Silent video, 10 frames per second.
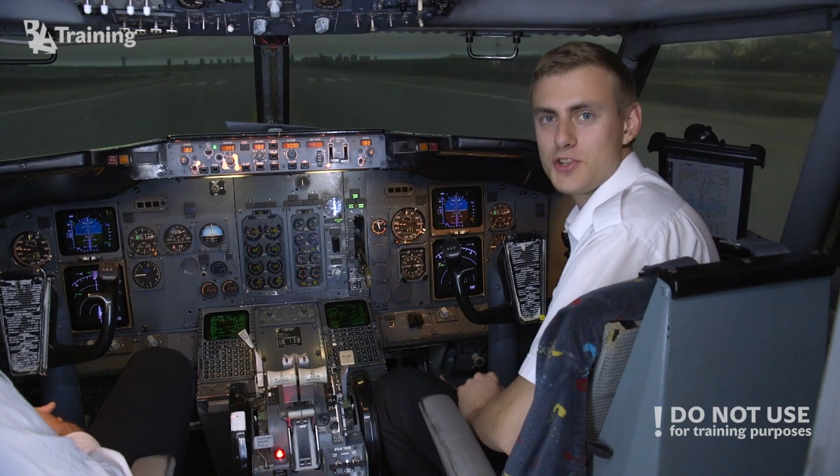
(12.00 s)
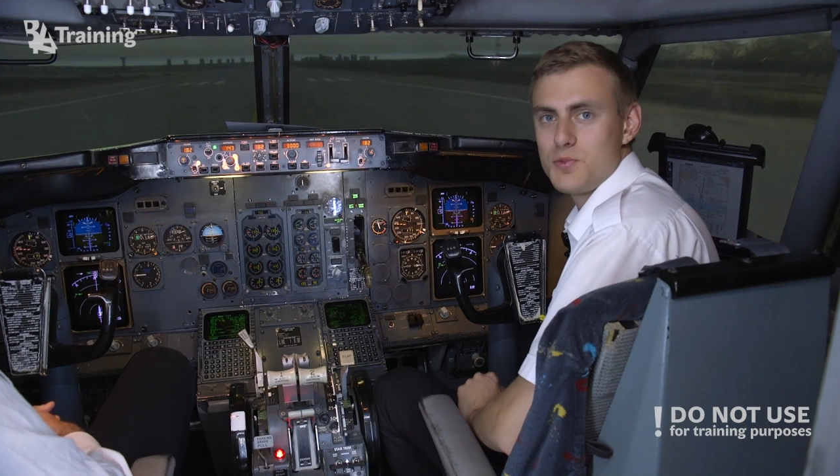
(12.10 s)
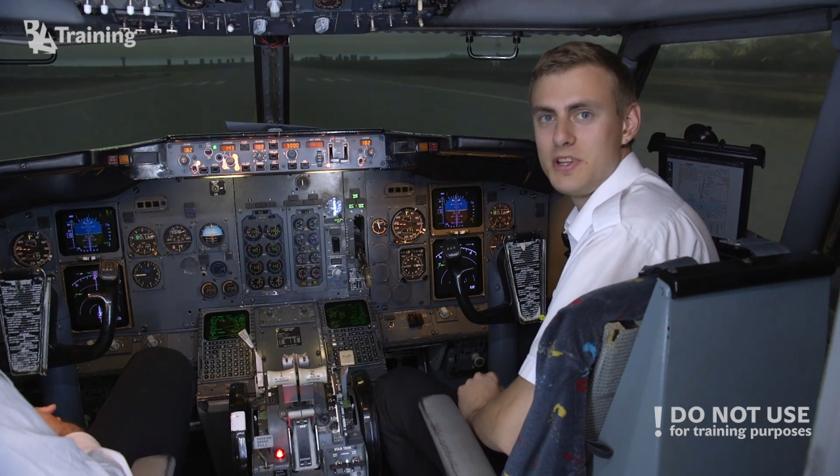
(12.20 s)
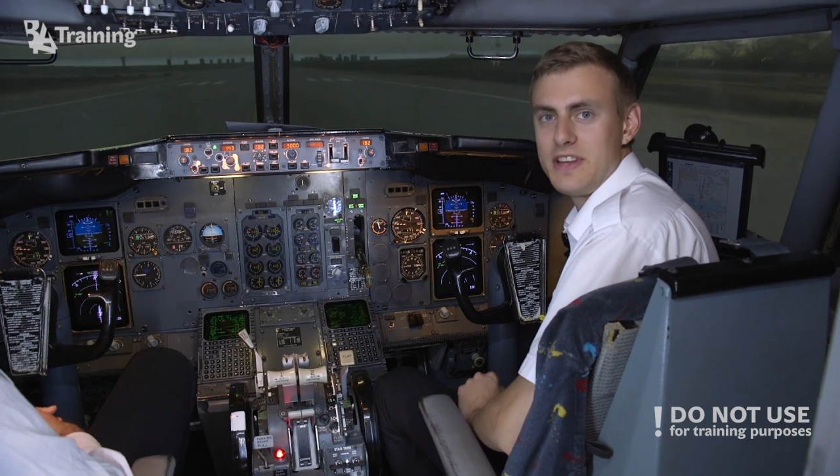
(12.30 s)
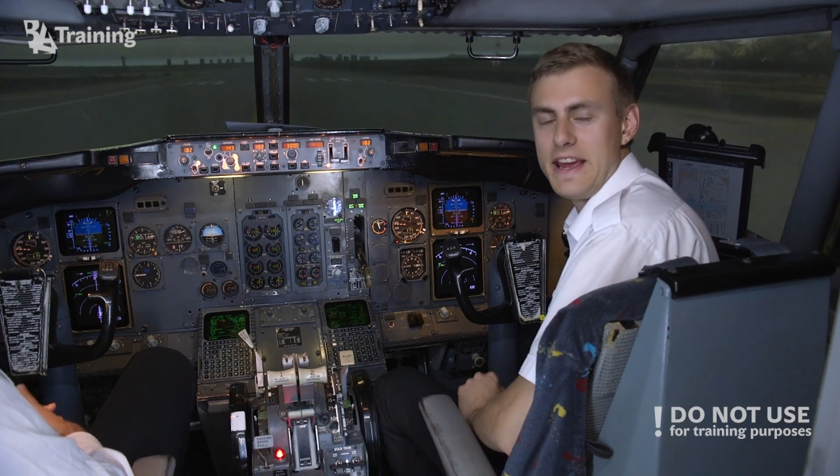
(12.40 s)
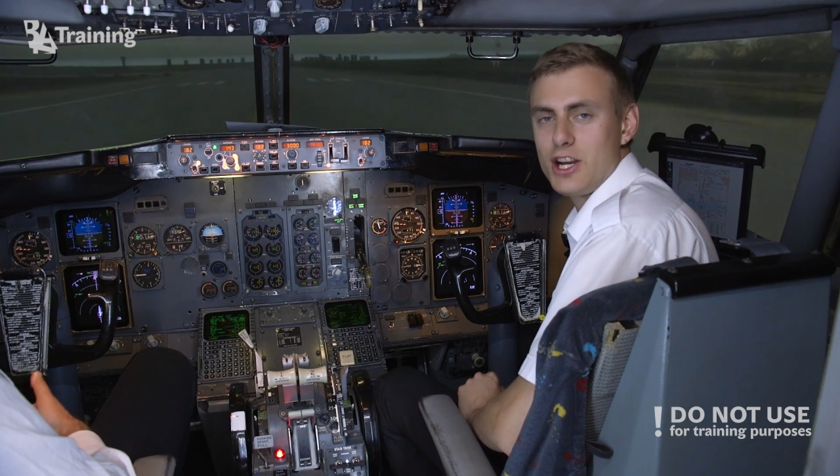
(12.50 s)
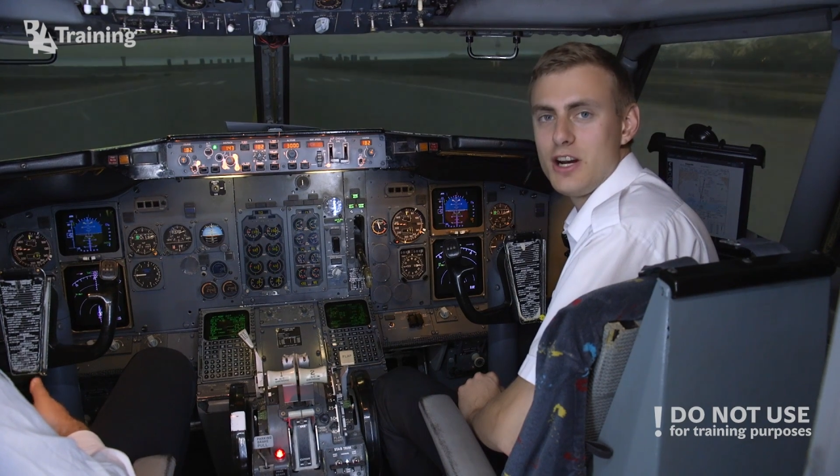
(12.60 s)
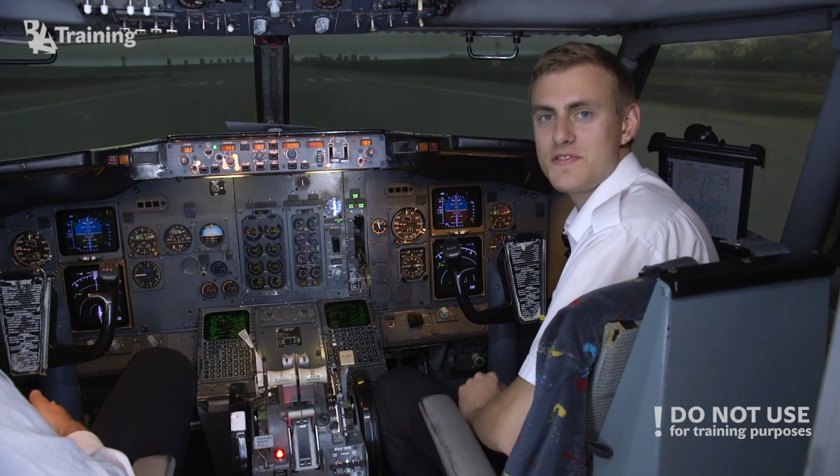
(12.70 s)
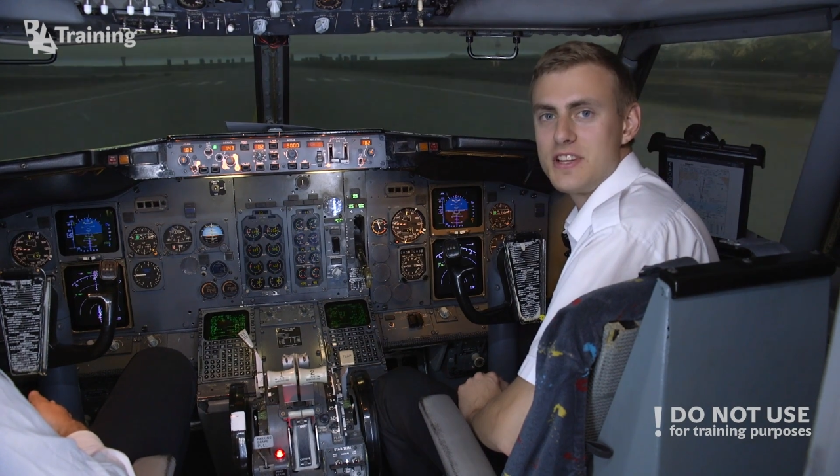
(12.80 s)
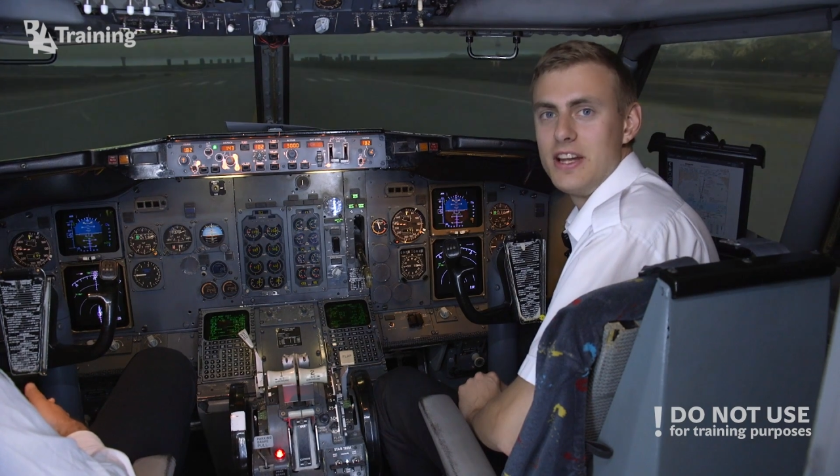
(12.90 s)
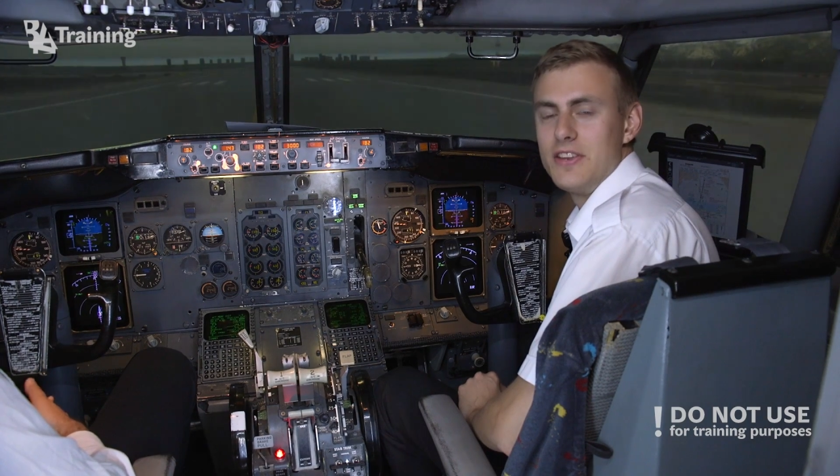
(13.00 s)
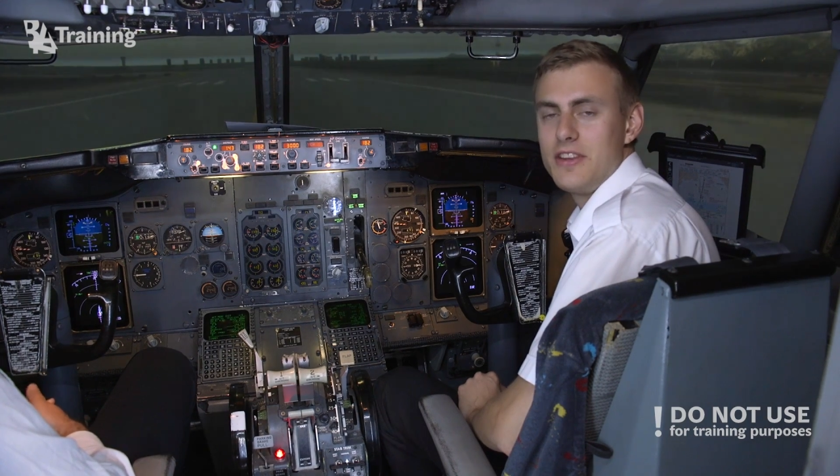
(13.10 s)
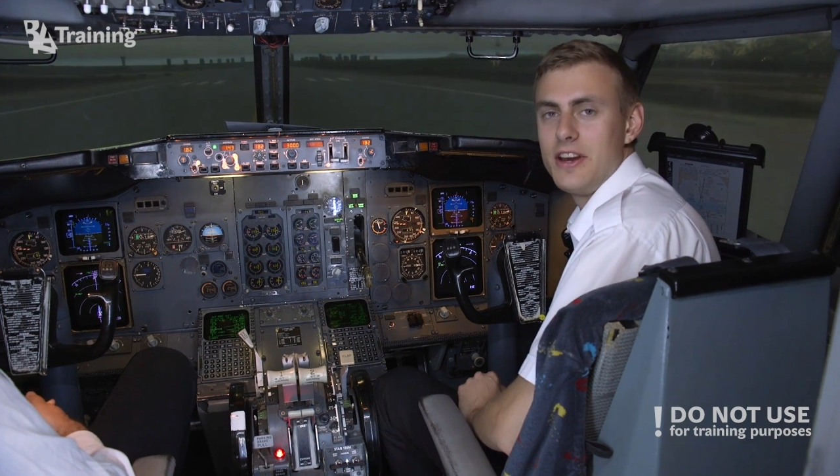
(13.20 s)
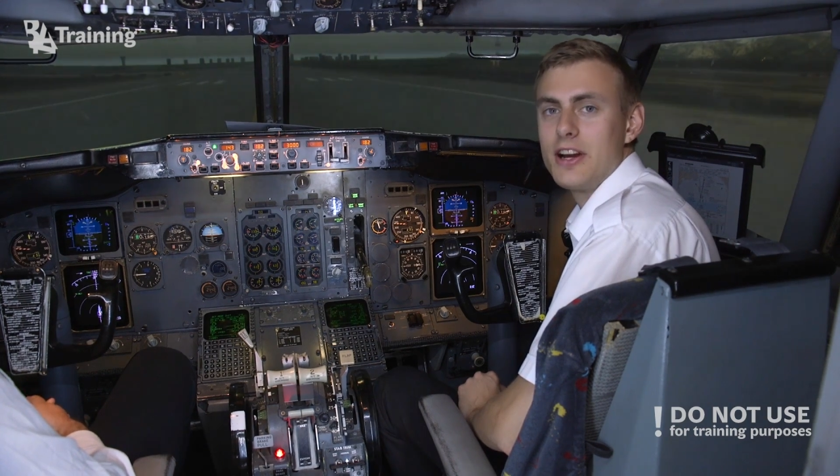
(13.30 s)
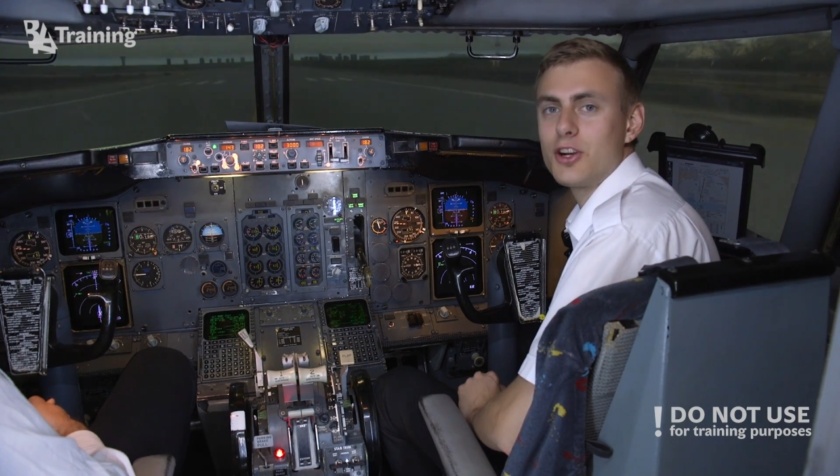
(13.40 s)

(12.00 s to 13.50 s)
crosswind takeoffs and uh,